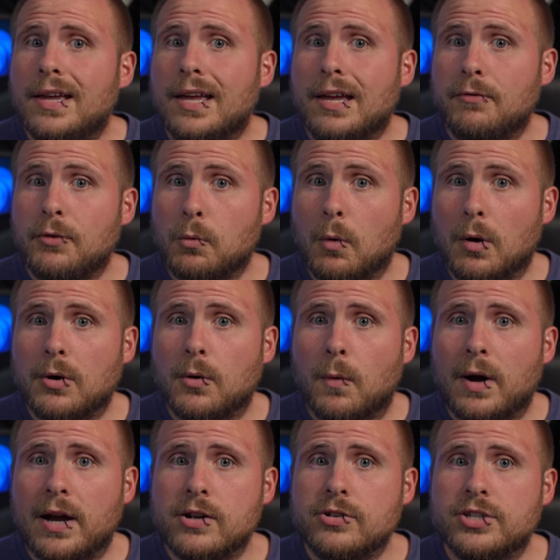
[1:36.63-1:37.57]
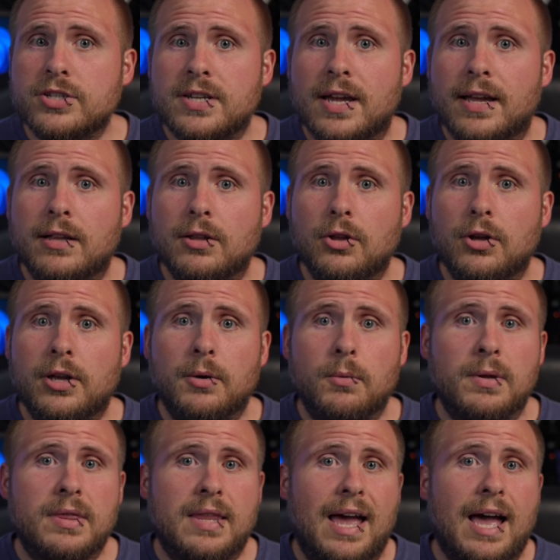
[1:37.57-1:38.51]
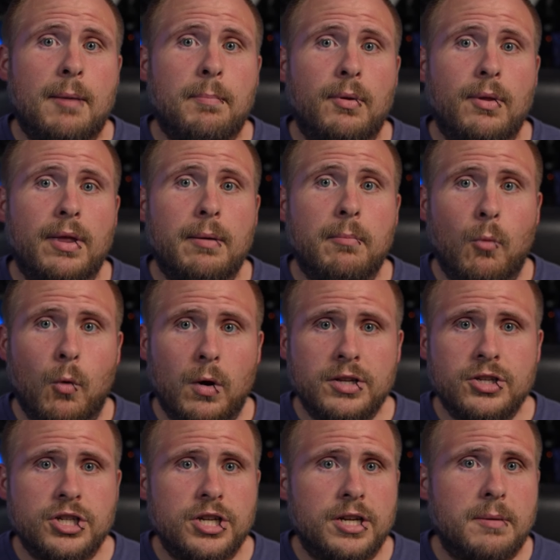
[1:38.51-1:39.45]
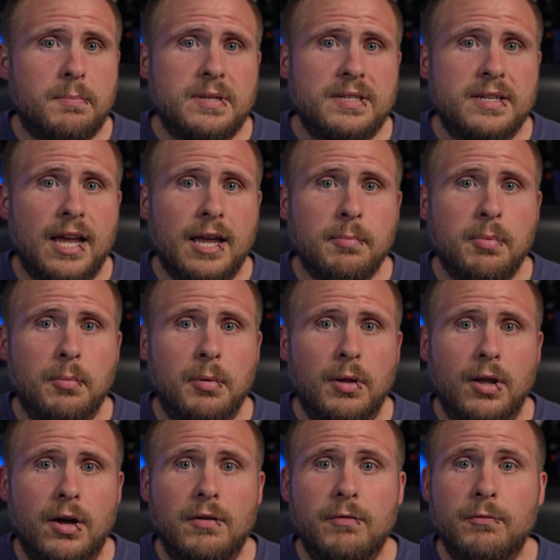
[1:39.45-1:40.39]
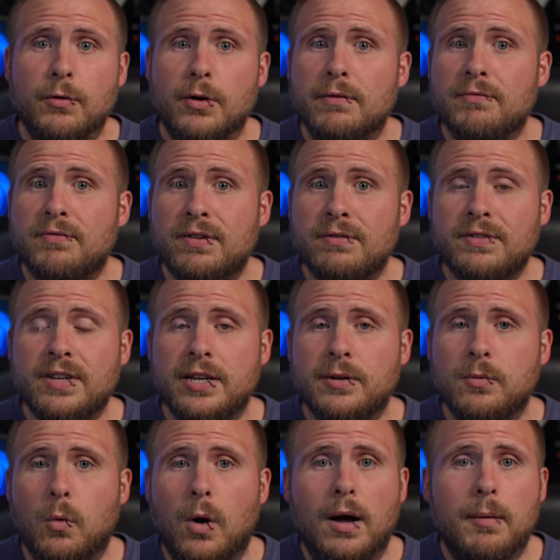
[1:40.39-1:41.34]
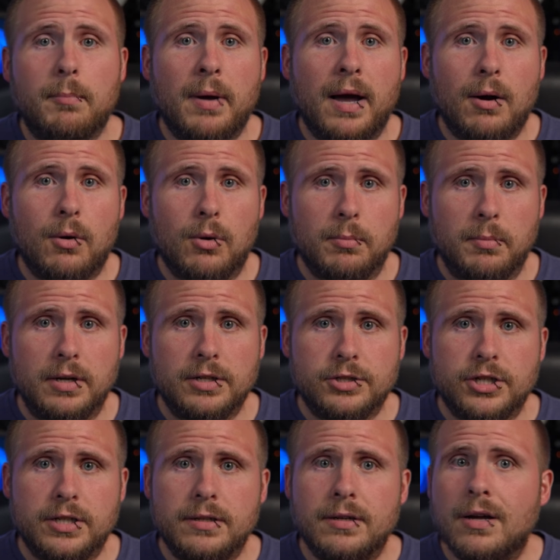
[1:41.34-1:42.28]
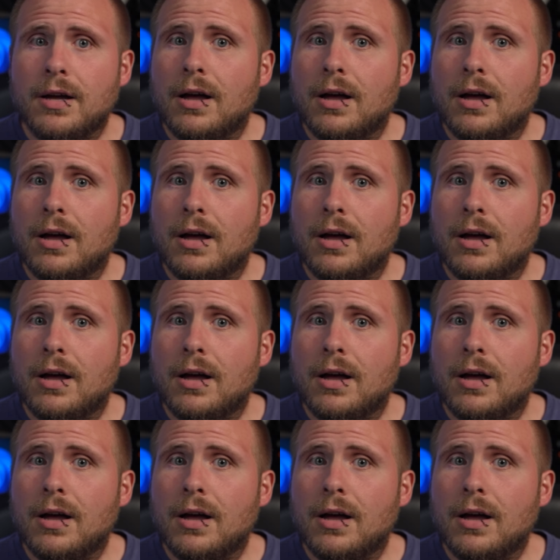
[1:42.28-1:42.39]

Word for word: If you weren't aware, just take a look at what the Apple M1 chip is capable of for a 15 watt power budget.